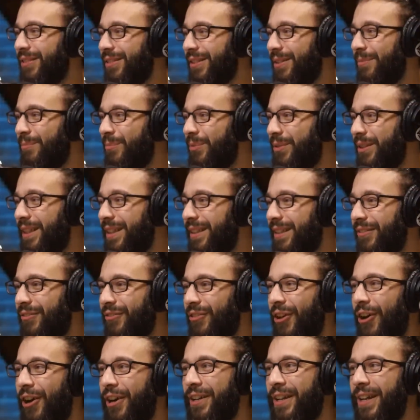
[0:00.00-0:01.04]
completely
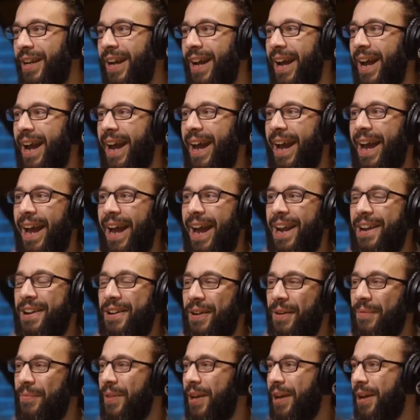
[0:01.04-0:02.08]
flawed.
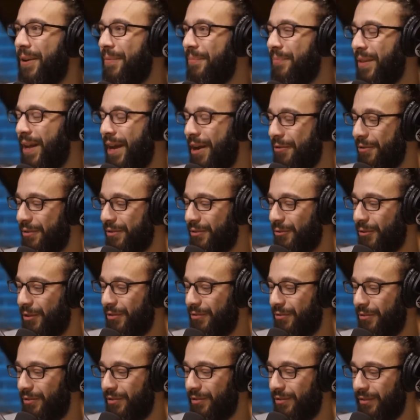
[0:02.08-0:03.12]
And I was the
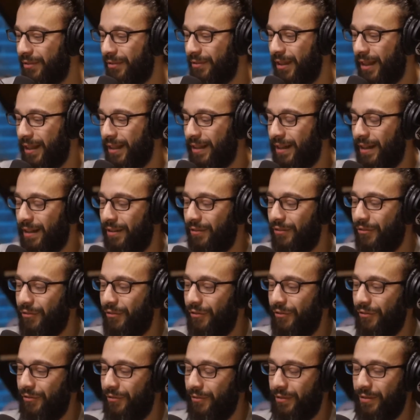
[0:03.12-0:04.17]
one who was like kind
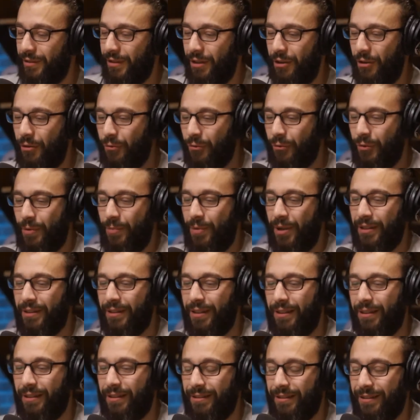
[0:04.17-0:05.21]
of, you know,
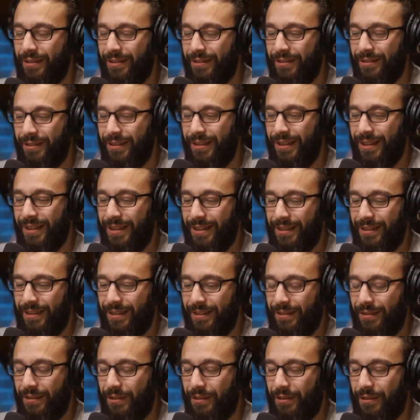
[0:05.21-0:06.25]
reaping the
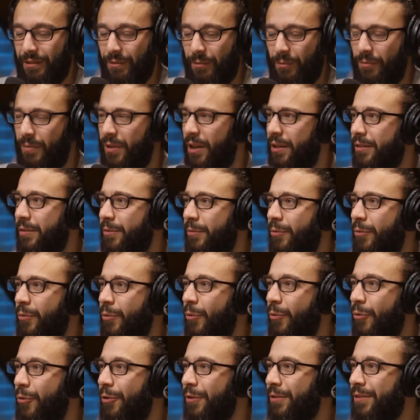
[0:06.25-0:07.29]
not the
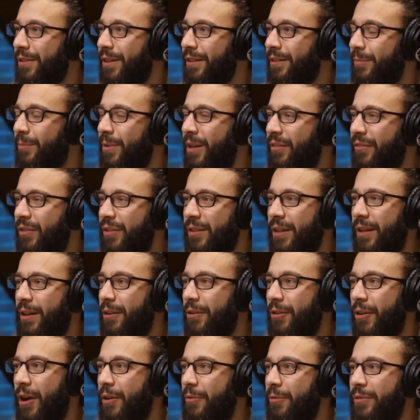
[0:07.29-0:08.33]
rewards, not the benefits. I
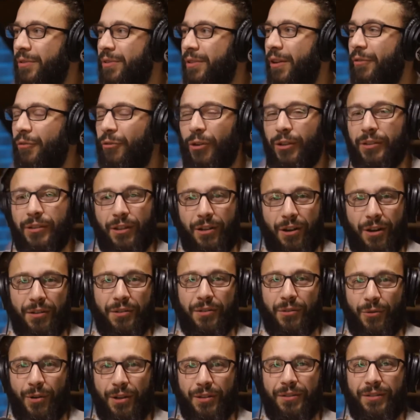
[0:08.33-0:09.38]
don't know. I was suffering the
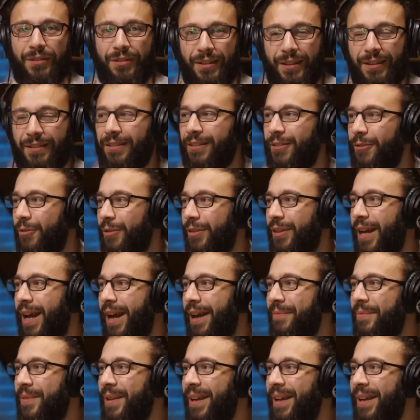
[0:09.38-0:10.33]
consequences. Let's go with that.